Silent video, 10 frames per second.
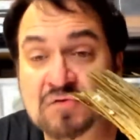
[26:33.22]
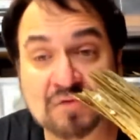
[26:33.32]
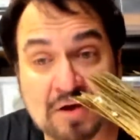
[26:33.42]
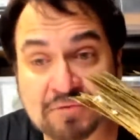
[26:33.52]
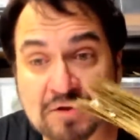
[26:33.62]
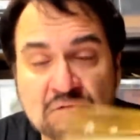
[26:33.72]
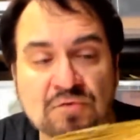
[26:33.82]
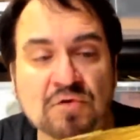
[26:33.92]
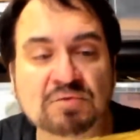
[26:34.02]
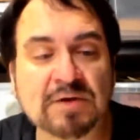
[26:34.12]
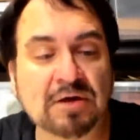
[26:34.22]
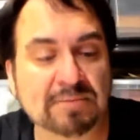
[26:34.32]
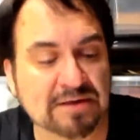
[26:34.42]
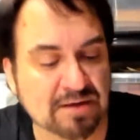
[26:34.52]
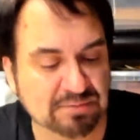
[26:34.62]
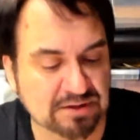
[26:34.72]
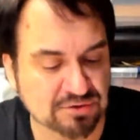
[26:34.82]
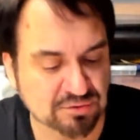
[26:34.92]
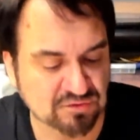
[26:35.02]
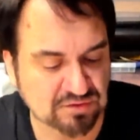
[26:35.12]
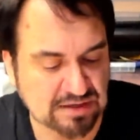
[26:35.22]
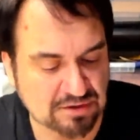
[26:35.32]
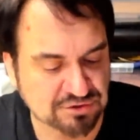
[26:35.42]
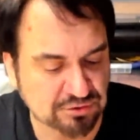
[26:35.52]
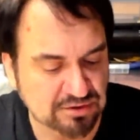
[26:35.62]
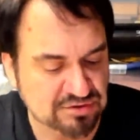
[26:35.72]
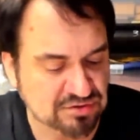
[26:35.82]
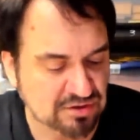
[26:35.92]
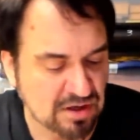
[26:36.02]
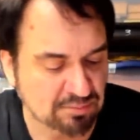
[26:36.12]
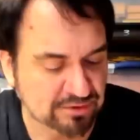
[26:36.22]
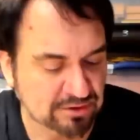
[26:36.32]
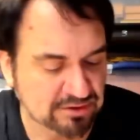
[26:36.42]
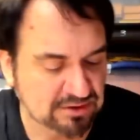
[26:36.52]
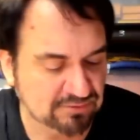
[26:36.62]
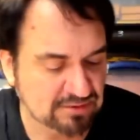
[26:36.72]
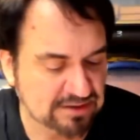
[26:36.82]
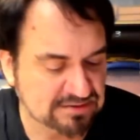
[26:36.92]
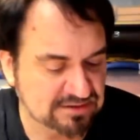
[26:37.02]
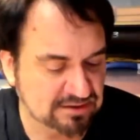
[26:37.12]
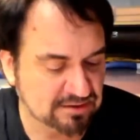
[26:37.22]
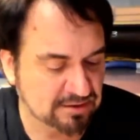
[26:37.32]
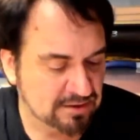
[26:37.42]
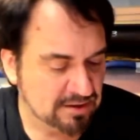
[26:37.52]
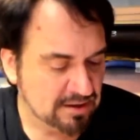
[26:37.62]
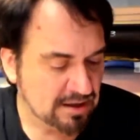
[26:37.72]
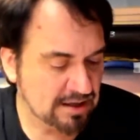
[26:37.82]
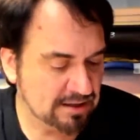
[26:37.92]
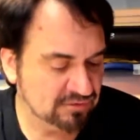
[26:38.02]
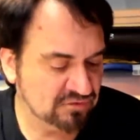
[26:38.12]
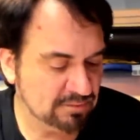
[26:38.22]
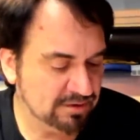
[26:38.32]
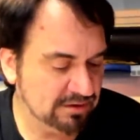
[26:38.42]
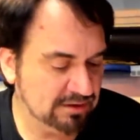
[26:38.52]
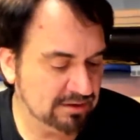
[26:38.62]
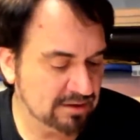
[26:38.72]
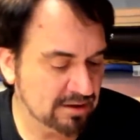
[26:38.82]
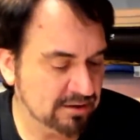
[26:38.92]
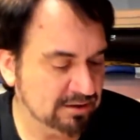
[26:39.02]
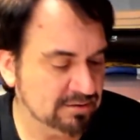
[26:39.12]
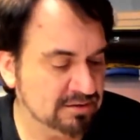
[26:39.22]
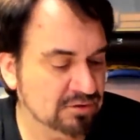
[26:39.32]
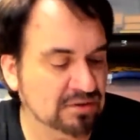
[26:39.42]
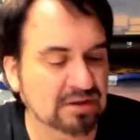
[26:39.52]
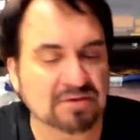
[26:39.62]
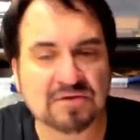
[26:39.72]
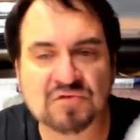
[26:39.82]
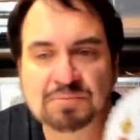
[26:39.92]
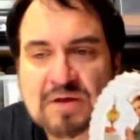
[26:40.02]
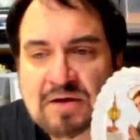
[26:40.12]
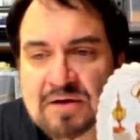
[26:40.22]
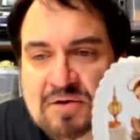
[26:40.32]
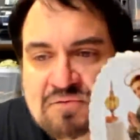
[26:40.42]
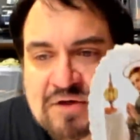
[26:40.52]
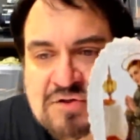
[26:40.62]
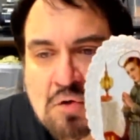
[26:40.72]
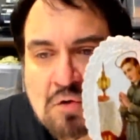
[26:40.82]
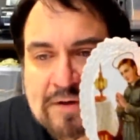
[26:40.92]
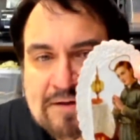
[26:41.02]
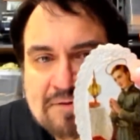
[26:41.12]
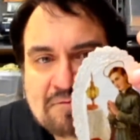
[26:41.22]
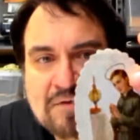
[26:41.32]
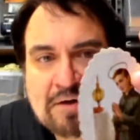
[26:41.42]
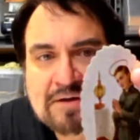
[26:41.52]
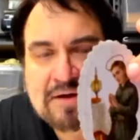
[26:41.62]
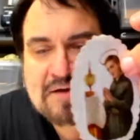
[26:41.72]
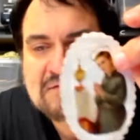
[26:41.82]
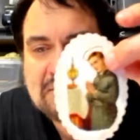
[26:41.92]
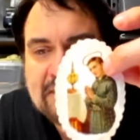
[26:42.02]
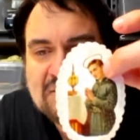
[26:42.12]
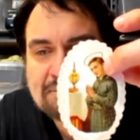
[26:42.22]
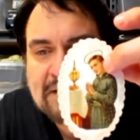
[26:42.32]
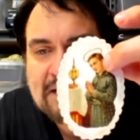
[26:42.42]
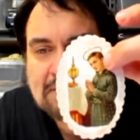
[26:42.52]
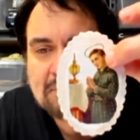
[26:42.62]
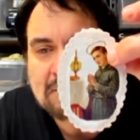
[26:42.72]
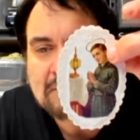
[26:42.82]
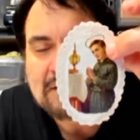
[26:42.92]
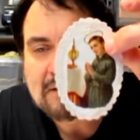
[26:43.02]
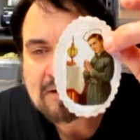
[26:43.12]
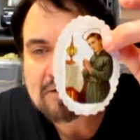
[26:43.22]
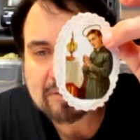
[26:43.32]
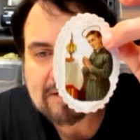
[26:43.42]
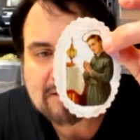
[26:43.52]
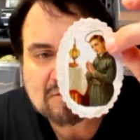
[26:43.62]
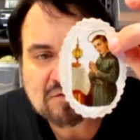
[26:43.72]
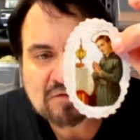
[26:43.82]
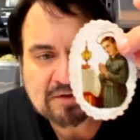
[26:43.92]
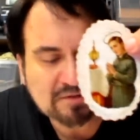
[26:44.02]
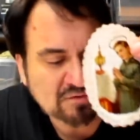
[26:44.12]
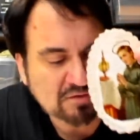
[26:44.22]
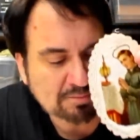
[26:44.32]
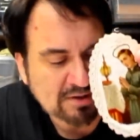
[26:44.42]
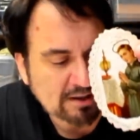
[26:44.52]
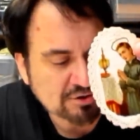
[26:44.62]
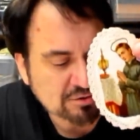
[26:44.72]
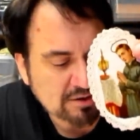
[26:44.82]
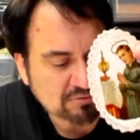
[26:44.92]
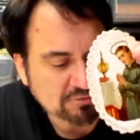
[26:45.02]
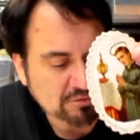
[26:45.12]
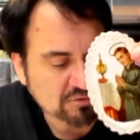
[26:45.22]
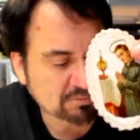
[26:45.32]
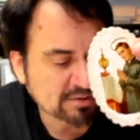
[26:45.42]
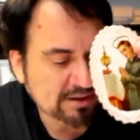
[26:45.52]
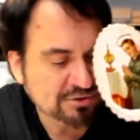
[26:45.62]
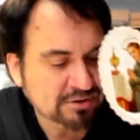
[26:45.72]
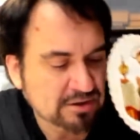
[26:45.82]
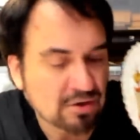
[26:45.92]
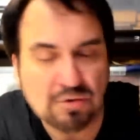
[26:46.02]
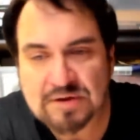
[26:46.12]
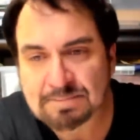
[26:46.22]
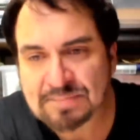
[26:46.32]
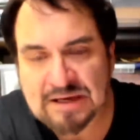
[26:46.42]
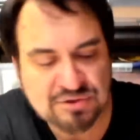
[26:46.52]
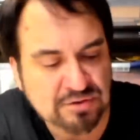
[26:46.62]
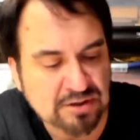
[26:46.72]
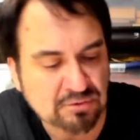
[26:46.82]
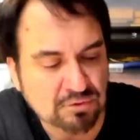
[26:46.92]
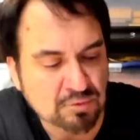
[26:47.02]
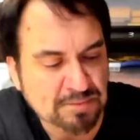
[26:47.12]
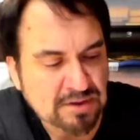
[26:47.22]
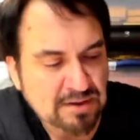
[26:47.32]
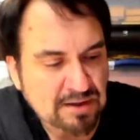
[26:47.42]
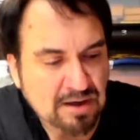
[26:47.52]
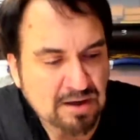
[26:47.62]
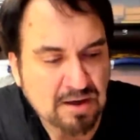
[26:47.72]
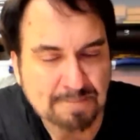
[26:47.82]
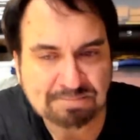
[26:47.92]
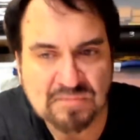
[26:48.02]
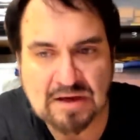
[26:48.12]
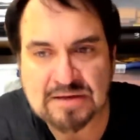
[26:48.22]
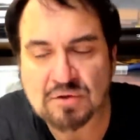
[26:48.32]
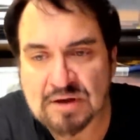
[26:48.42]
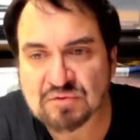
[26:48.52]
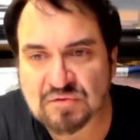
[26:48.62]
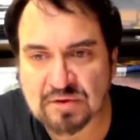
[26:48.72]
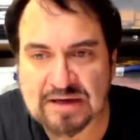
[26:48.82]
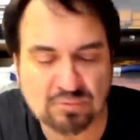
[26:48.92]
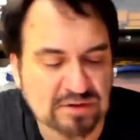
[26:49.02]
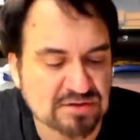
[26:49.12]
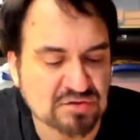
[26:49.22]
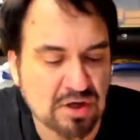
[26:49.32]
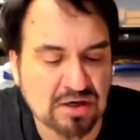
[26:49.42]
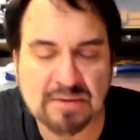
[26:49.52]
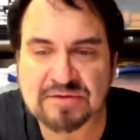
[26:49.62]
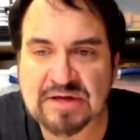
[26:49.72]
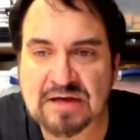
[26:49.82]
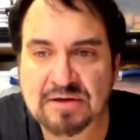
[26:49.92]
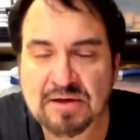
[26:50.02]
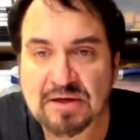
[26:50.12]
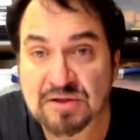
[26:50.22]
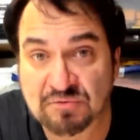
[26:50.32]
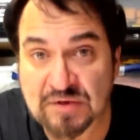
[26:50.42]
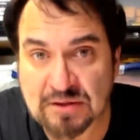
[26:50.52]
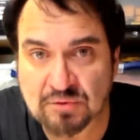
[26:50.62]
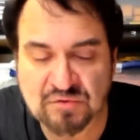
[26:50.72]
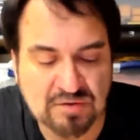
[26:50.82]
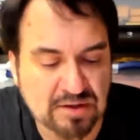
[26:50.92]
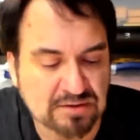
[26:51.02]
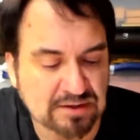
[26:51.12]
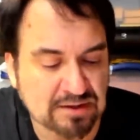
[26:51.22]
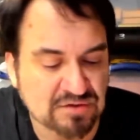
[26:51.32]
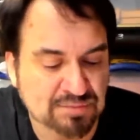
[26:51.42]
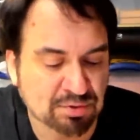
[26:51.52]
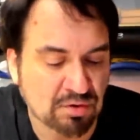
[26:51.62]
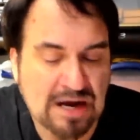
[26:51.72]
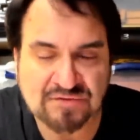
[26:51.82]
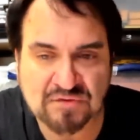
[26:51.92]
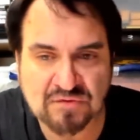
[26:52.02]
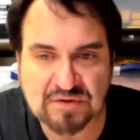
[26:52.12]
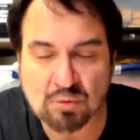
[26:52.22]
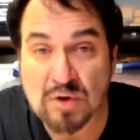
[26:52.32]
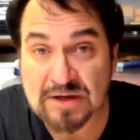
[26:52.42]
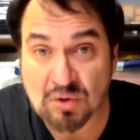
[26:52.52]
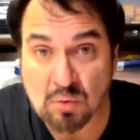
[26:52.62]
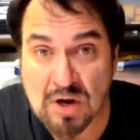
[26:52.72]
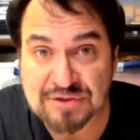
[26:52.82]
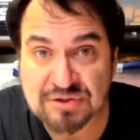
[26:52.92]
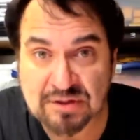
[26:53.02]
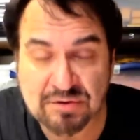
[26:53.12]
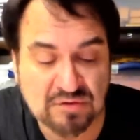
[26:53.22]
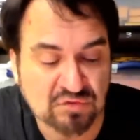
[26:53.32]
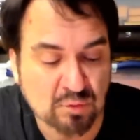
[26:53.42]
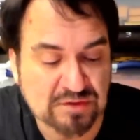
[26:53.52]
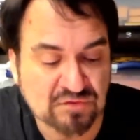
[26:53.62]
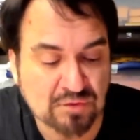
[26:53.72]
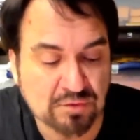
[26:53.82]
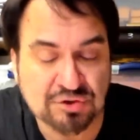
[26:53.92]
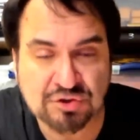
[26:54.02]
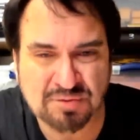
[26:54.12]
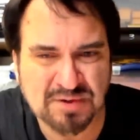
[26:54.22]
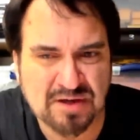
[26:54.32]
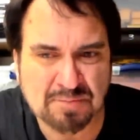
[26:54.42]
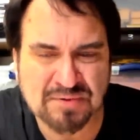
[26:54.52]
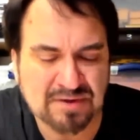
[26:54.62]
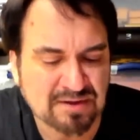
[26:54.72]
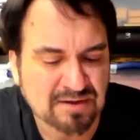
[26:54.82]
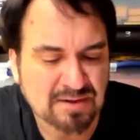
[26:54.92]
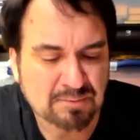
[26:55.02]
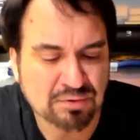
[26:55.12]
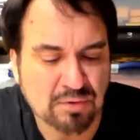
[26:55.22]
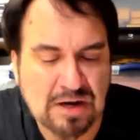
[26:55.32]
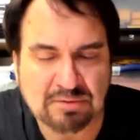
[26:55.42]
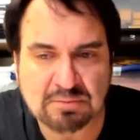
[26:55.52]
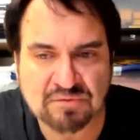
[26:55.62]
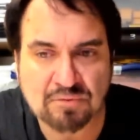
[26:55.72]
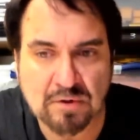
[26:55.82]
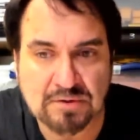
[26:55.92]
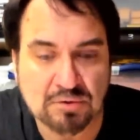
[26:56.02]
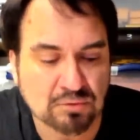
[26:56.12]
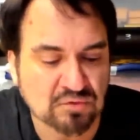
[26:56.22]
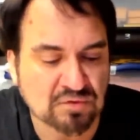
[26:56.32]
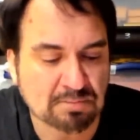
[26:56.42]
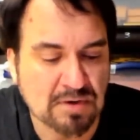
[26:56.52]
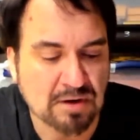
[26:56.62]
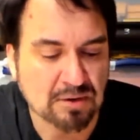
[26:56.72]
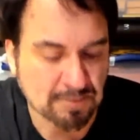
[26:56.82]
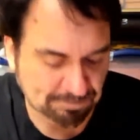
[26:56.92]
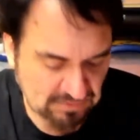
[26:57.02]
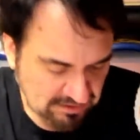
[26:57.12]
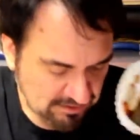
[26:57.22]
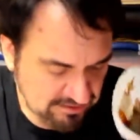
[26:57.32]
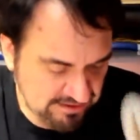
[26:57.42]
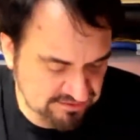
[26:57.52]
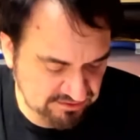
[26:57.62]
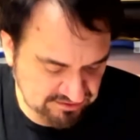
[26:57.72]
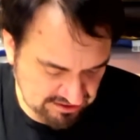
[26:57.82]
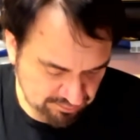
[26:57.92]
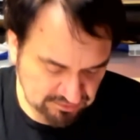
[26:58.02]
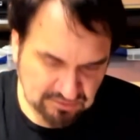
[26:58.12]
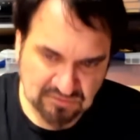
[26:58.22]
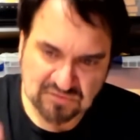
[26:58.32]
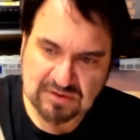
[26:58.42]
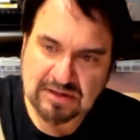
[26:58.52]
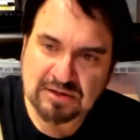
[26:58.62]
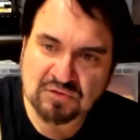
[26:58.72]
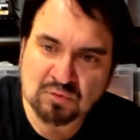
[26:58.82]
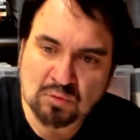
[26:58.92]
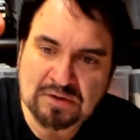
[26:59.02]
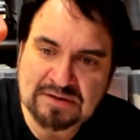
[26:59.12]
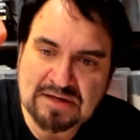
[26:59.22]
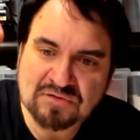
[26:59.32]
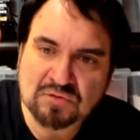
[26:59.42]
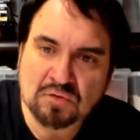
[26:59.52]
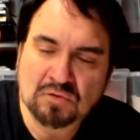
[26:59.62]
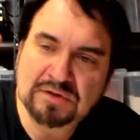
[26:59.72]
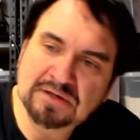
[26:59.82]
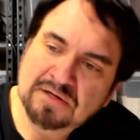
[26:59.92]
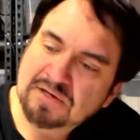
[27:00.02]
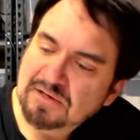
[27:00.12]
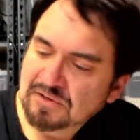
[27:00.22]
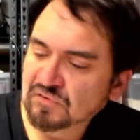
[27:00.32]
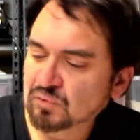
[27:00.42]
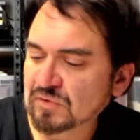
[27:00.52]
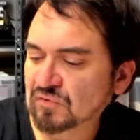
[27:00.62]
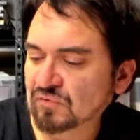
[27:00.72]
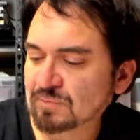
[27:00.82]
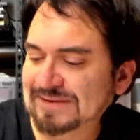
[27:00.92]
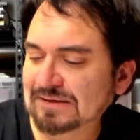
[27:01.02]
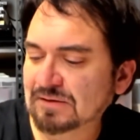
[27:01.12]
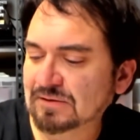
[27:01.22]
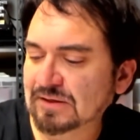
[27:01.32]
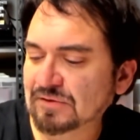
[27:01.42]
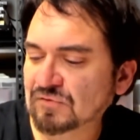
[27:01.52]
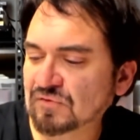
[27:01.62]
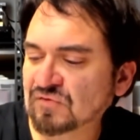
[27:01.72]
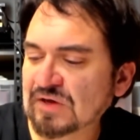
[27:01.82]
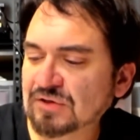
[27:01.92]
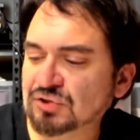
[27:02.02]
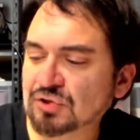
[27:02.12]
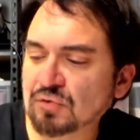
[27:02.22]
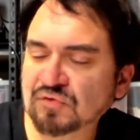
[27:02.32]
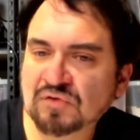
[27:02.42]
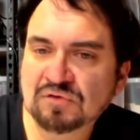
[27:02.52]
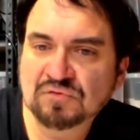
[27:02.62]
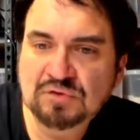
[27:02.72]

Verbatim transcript: stuff that you folks may or may not be interested in i'll show you just a couple here to give you an idea on some of the uh, uniqueness victorian very nice lace paper you're going to get to see this in the patreon for those in patreon oh and patreon group um, I know I was delayed, and we did talk about that. The video is done. It is processing while you're watching this one, so it should be up probably before noon tomorrow. Nice example. You get to see that. Here's a really nice early. This one's from Italy. This is St. Joseph.